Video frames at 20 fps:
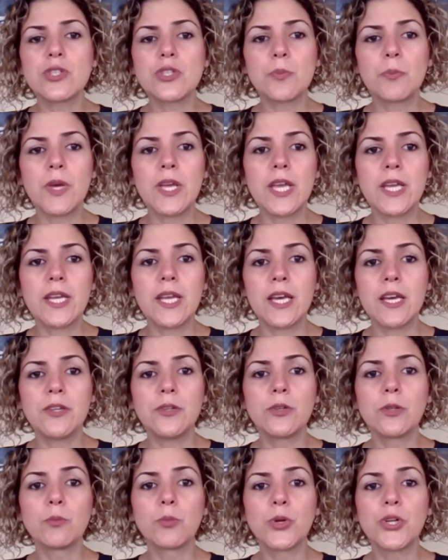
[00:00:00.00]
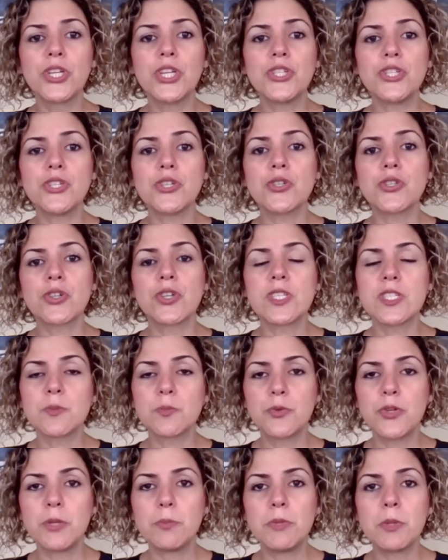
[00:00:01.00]
to pay an annual mortgage insurance
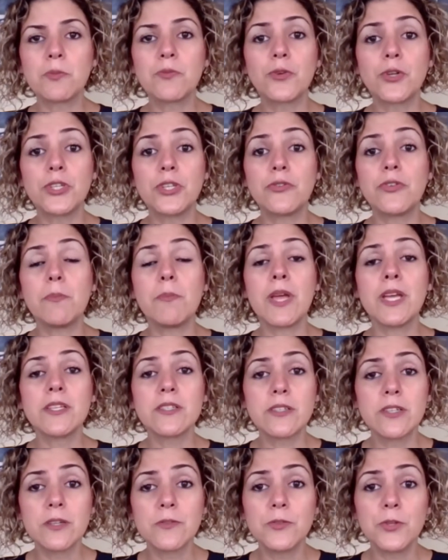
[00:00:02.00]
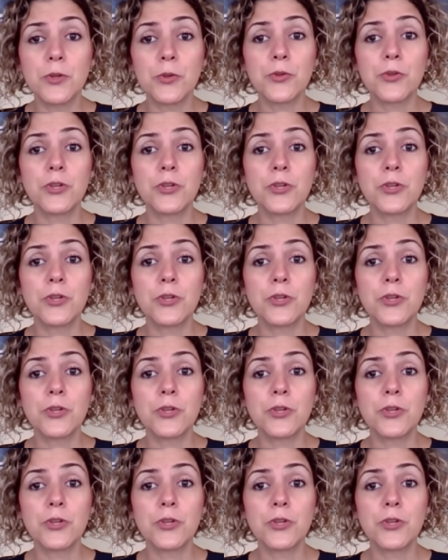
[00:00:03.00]
premium for the remainder of the